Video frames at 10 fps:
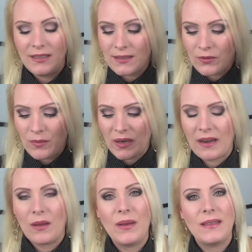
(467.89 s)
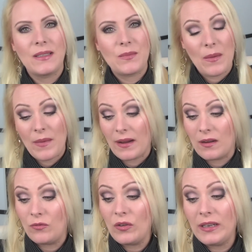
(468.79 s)
This cream creamer color is by
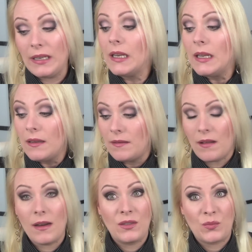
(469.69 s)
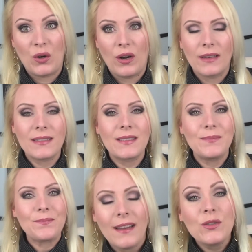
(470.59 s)
MAC are really nice products.